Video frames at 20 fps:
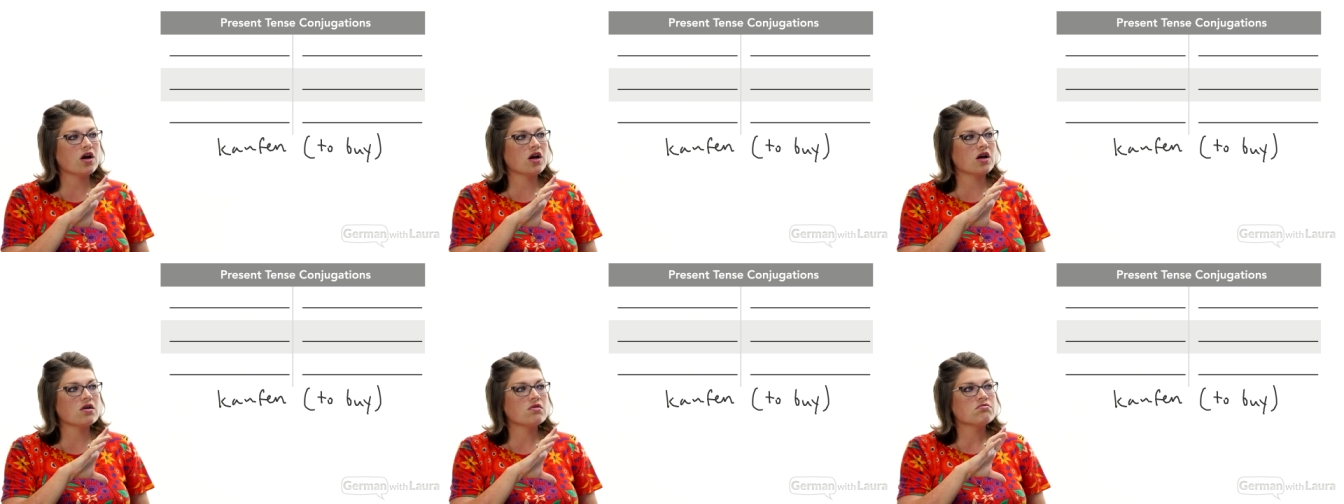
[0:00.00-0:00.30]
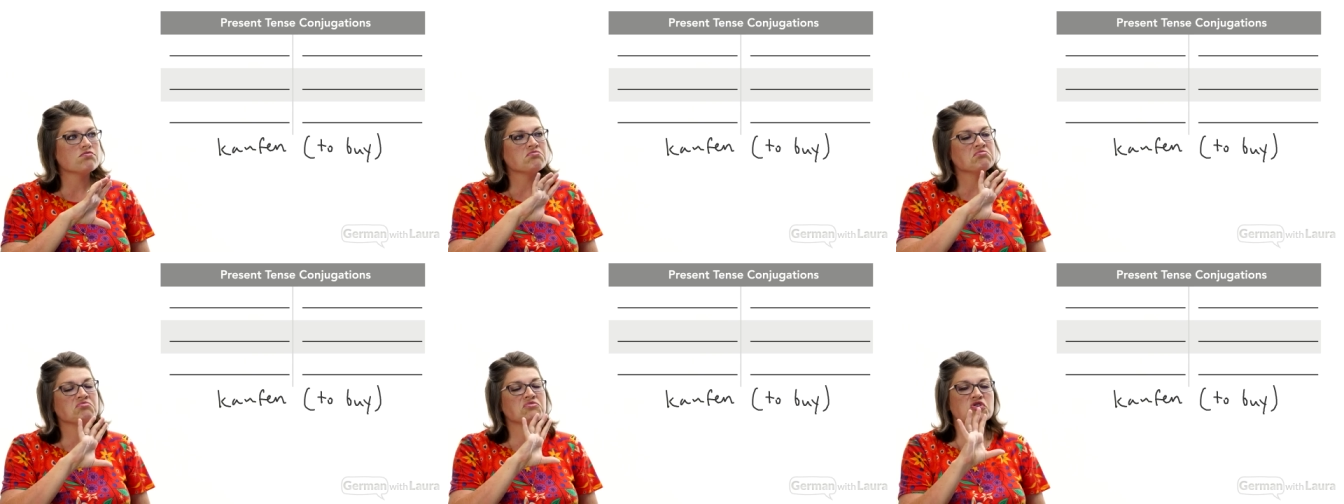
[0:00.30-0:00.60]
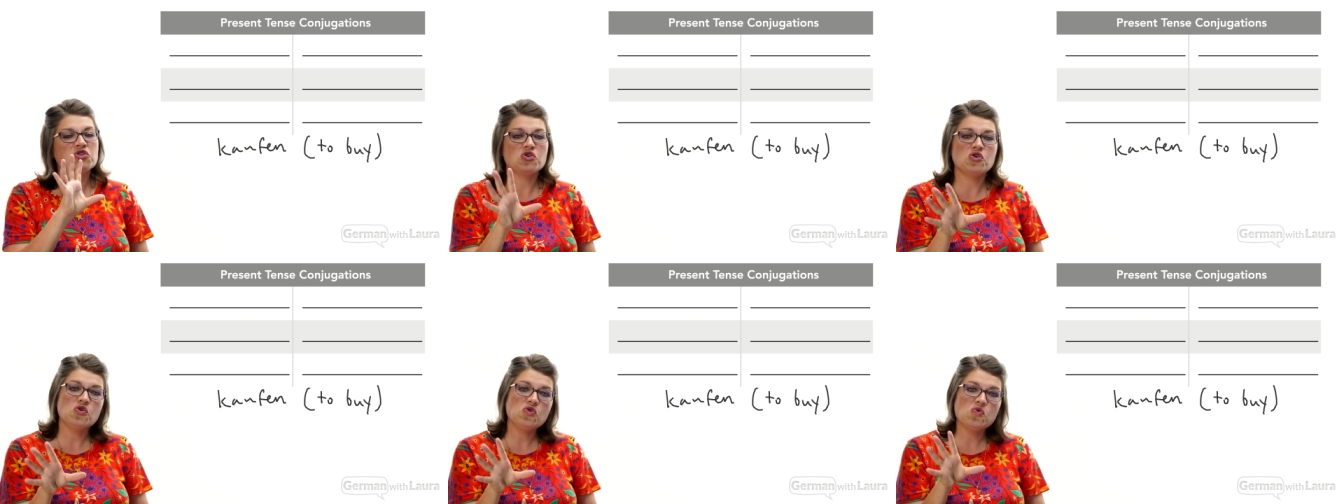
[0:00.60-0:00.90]
are
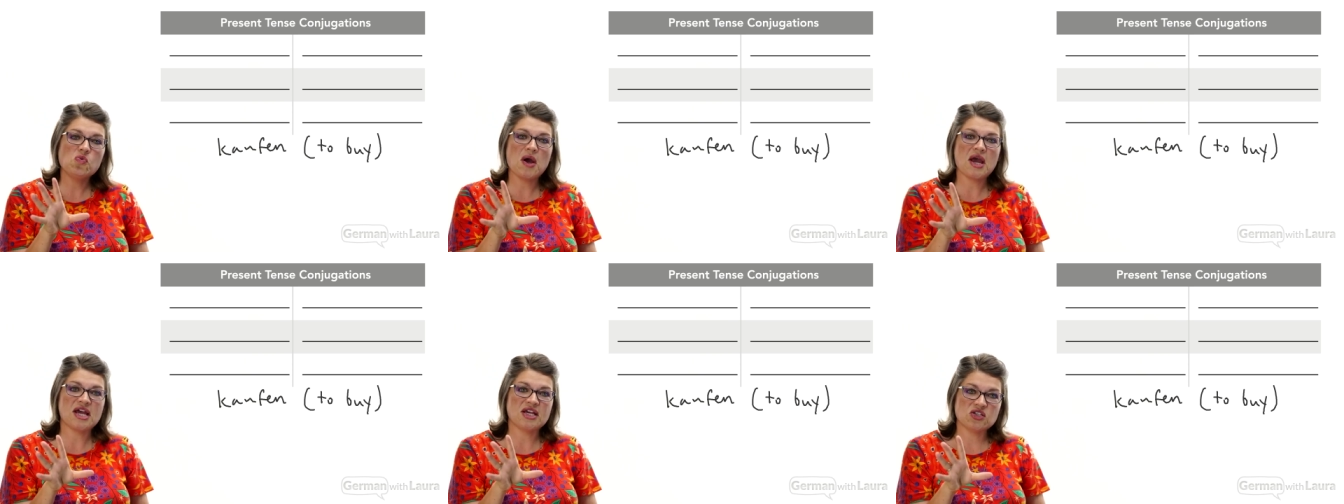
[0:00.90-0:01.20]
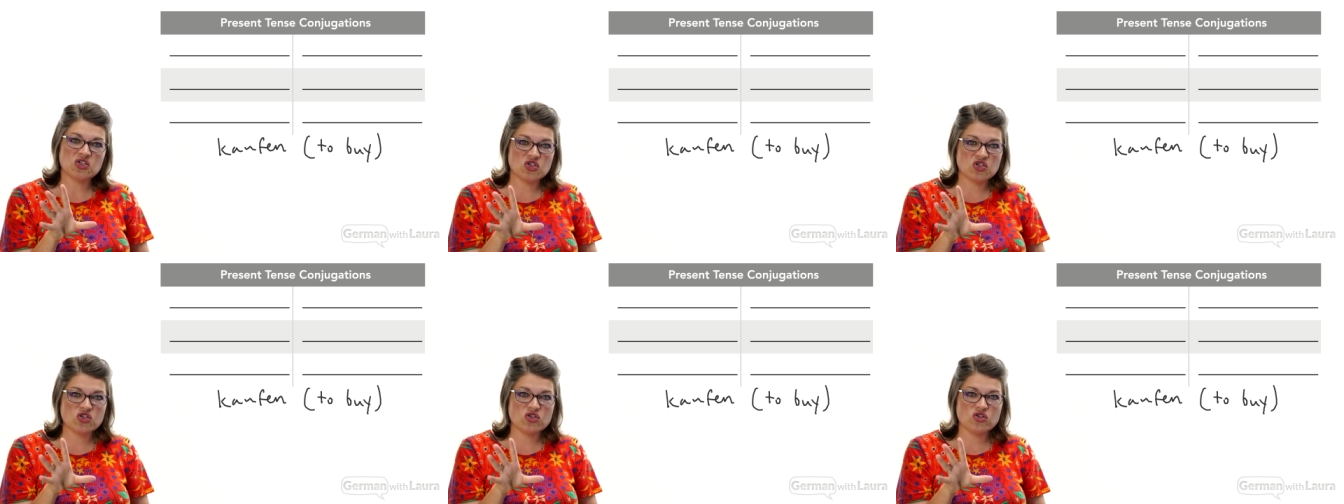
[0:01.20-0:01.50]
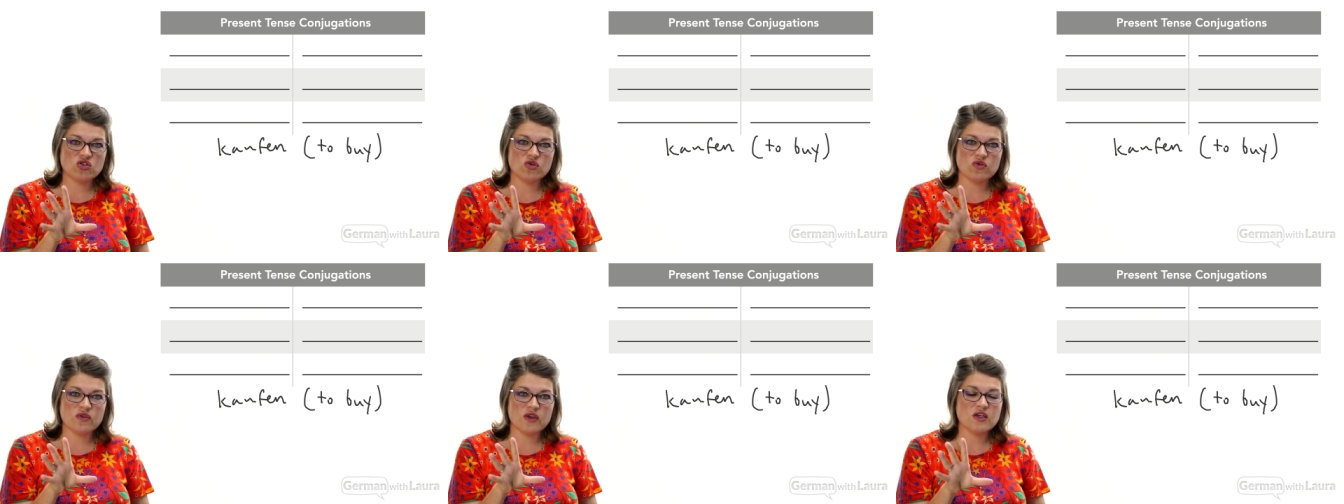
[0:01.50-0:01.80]
two ways to
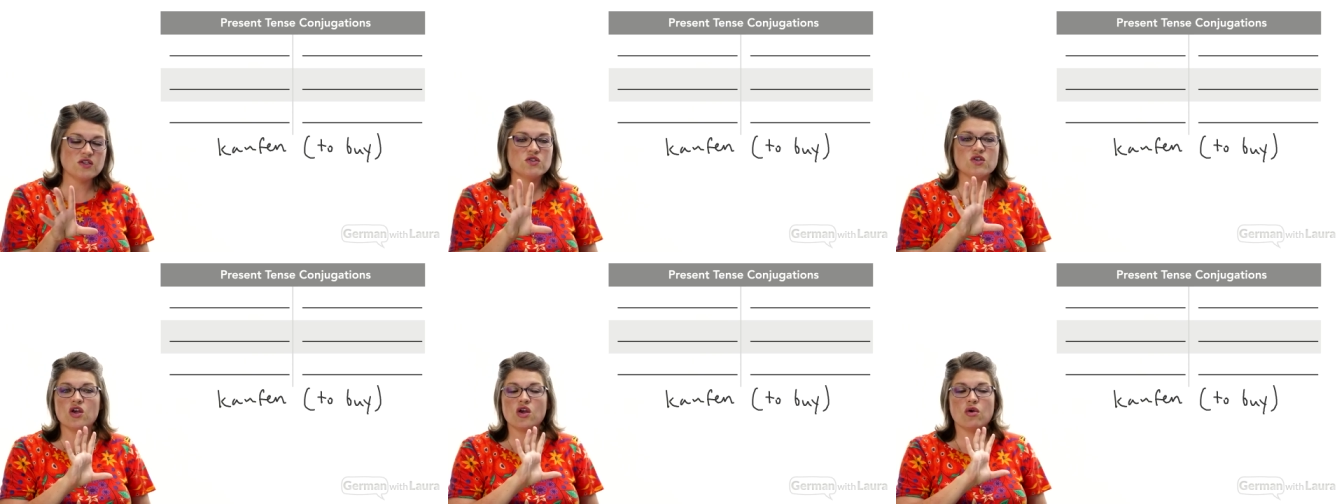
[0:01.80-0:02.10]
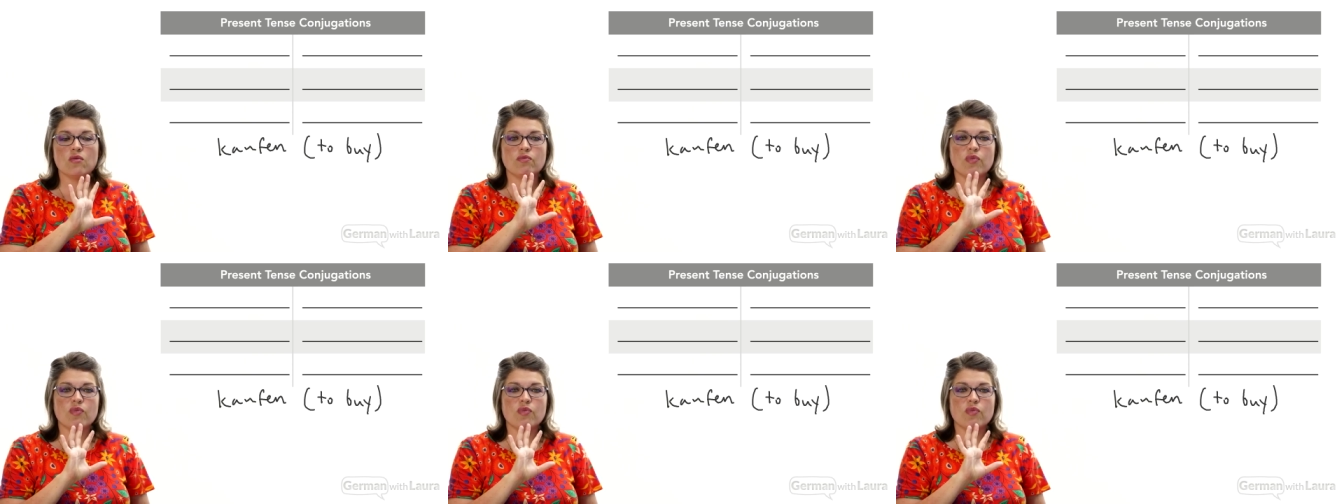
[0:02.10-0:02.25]
do this.